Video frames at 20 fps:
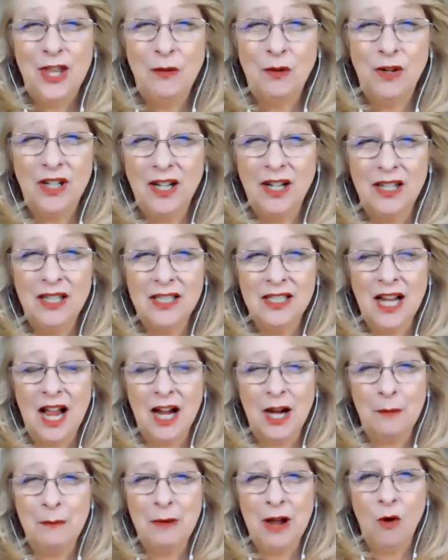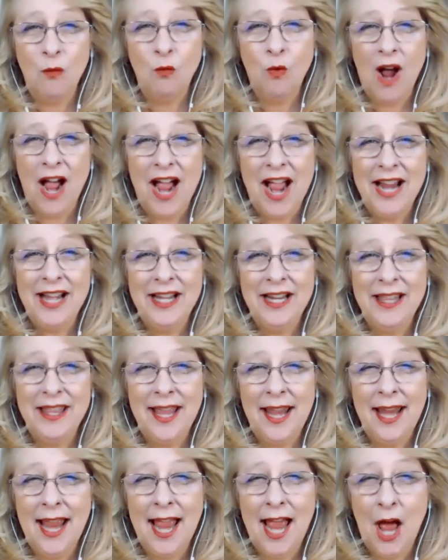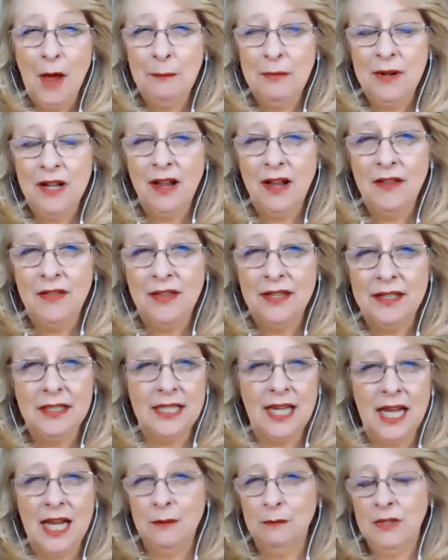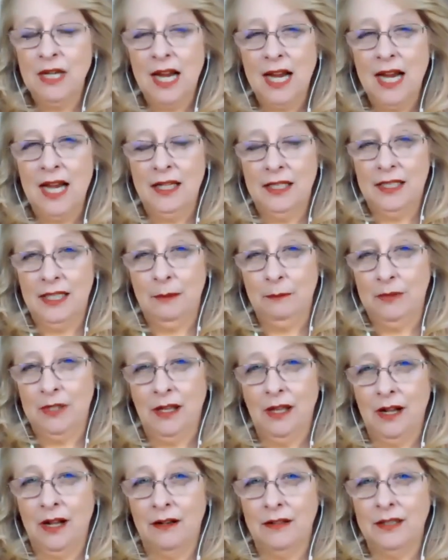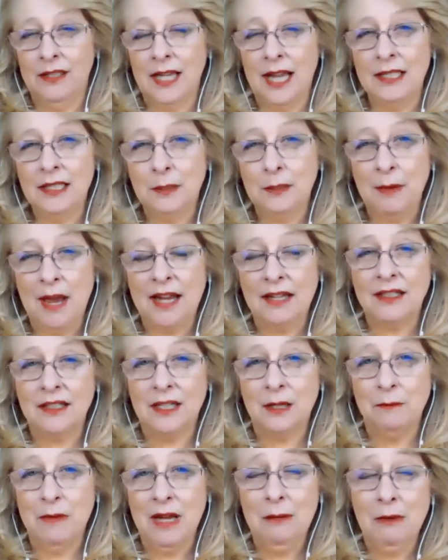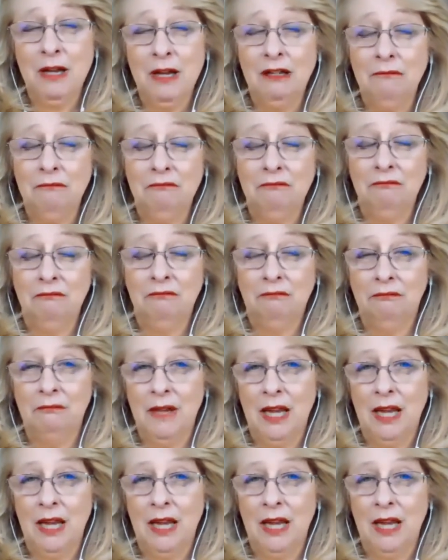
Then we're going to talk about why did they happen on the same day? Seems a little suspect to me, but hmm,